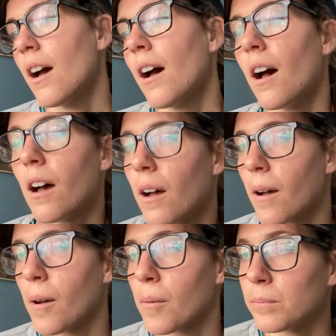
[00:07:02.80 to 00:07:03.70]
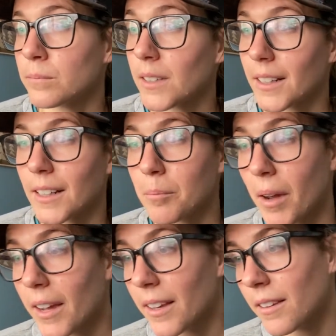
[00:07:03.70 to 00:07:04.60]
And then
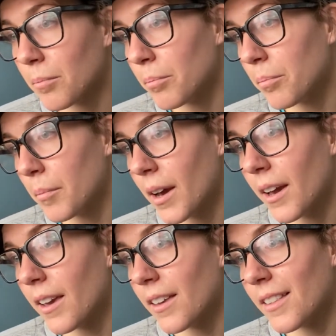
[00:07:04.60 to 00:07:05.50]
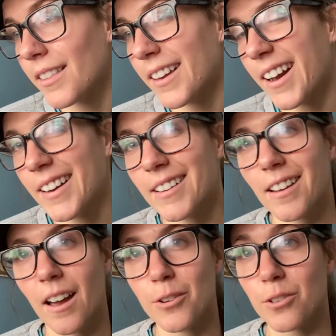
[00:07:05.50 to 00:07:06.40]
my kind of
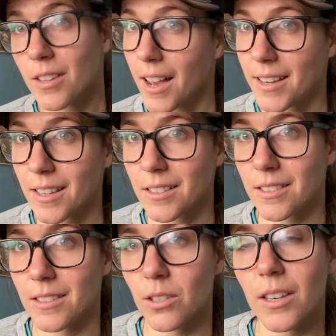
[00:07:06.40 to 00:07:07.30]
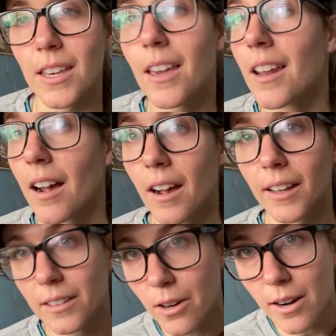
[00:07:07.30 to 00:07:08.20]
under that is to get a
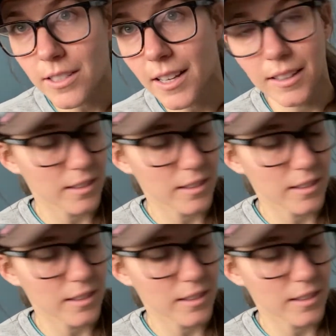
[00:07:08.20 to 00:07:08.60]
guitar stand.